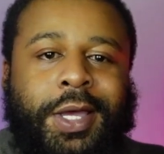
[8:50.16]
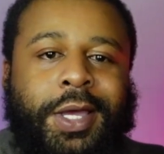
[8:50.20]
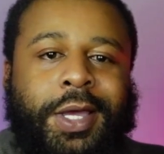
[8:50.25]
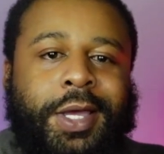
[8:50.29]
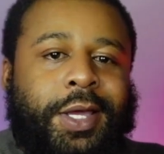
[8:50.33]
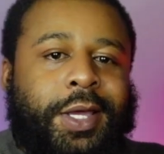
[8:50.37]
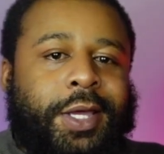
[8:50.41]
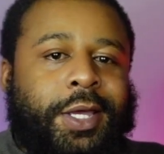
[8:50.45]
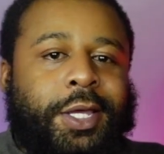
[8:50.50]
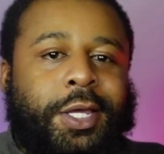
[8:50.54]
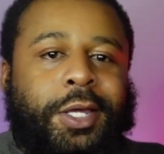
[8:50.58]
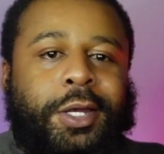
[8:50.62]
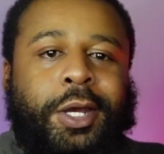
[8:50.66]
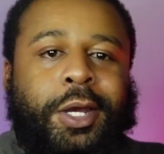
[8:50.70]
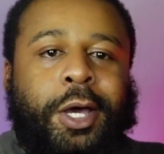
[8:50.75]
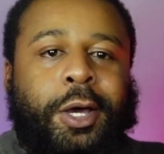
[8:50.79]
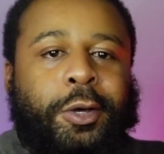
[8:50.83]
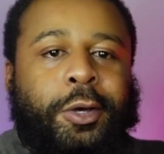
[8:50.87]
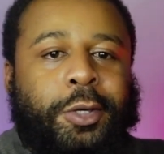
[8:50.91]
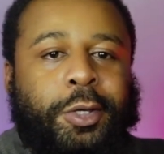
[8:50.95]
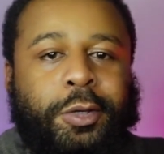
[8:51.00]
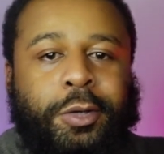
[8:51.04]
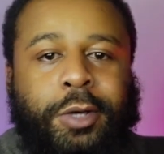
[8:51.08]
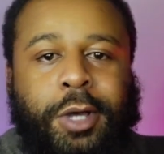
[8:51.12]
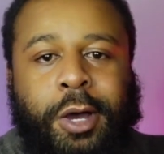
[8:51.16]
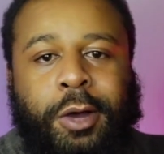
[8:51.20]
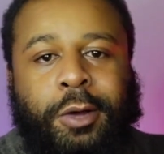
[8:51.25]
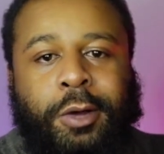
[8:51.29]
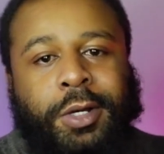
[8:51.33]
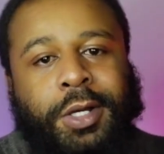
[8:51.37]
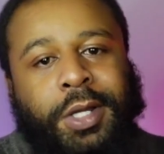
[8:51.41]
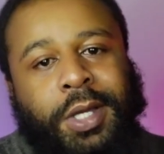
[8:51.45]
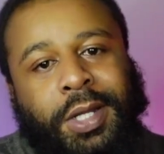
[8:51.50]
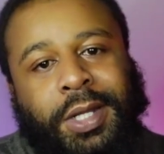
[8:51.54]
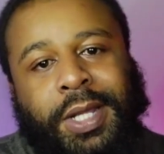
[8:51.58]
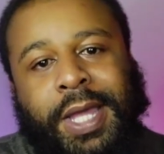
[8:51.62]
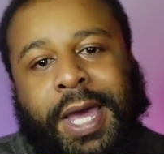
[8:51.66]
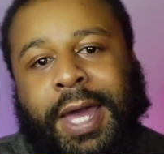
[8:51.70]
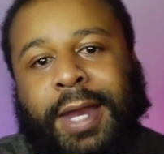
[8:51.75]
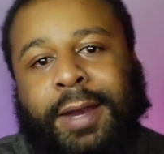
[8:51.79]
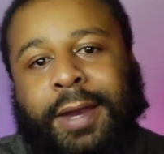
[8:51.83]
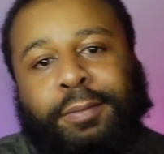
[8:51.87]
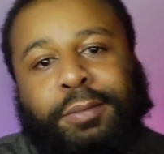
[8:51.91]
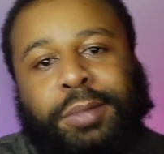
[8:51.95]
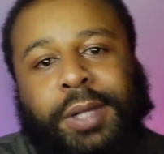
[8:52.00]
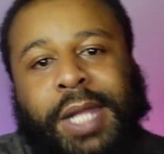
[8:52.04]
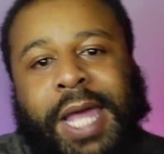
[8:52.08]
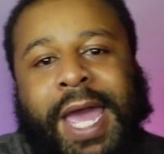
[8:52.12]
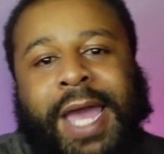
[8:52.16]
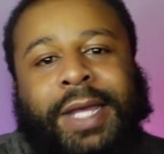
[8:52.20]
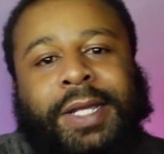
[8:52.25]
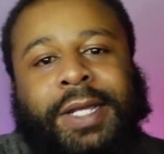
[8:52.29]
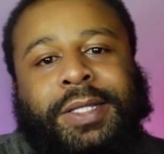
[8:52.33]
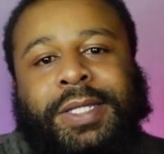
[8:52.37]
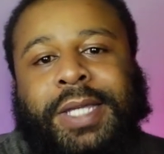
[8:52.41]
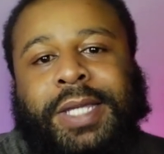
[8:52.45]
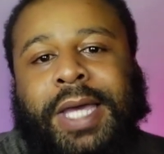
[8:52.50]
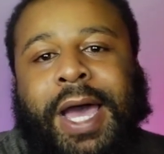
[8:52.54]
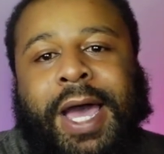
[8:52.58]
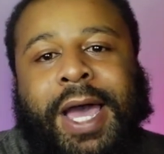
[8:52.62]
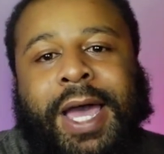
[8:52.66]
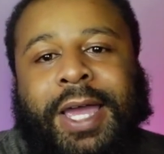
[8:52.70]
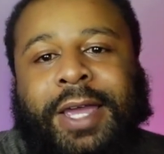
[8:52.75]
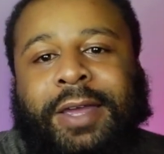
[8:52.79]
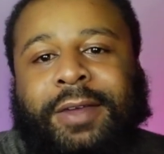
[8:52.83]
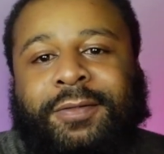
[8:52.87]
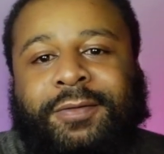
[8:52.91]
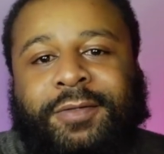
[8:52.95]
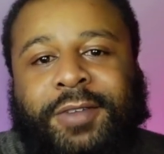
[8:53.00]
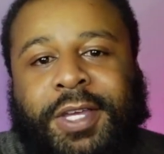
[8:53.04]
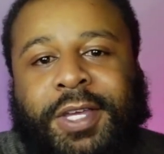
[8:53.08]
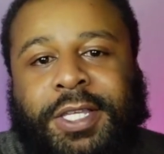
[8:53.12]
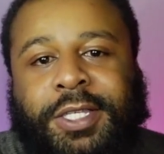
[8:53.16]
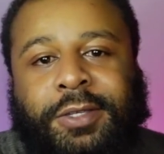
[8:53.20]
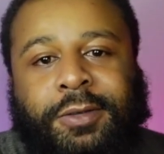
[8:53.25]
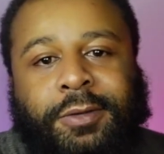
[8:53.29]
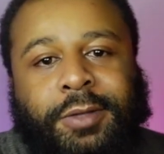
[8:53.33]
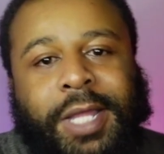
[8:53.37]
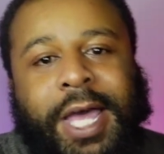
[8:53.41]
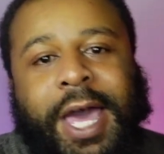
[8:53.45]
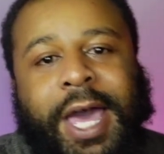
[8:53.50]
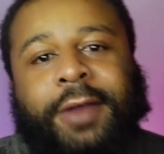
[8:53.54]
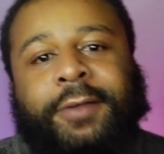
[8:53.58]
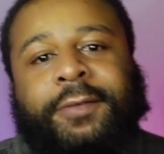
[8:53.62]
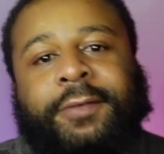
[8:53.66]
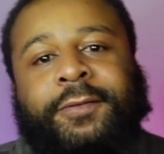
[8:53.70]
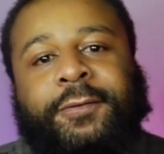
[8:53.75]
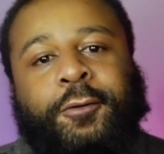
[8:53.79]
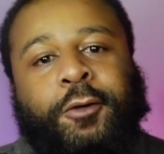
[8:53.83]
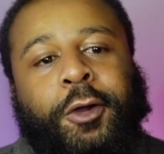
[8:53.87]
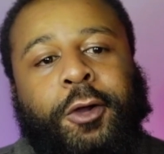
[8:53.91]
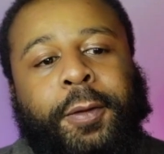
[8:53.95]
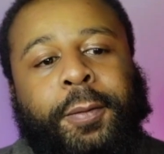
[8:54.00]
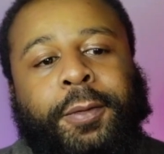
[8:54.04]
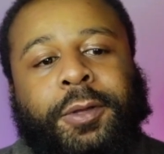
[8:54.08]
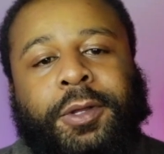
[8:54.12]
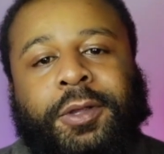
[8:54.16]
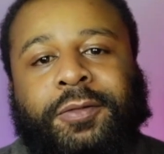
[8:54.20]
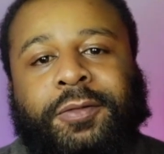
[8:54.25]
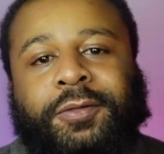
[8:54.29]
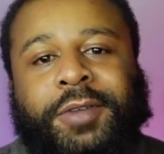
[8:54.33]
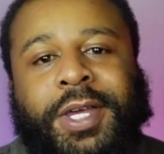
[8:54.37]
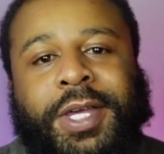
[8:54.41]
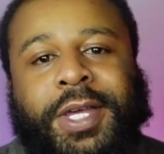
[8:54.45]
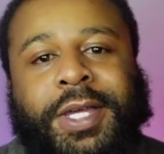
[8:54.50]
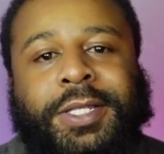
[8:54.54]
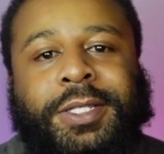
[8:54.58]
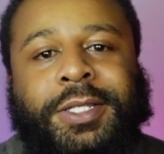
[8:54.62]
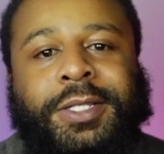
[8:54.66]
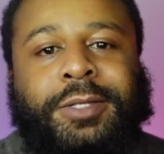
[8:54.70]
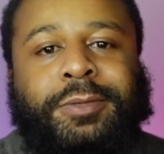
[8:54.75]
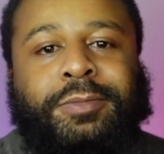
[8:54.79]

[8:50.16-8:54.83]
you go to a lot of black tie events or a lot of formal events.